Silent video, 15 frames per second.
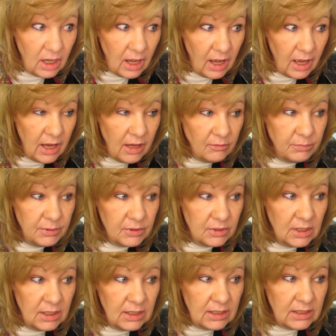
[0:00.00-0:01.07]
I have been
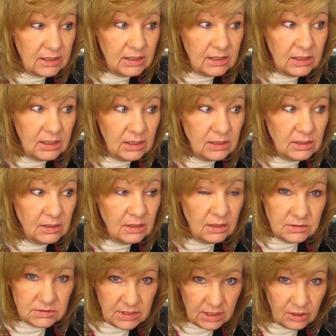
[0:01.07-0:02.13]
eating
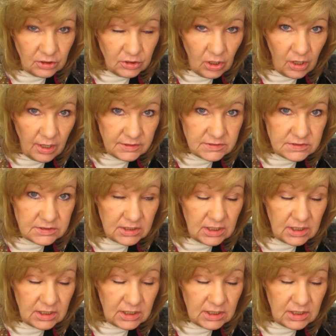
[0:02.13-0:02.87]
tater tots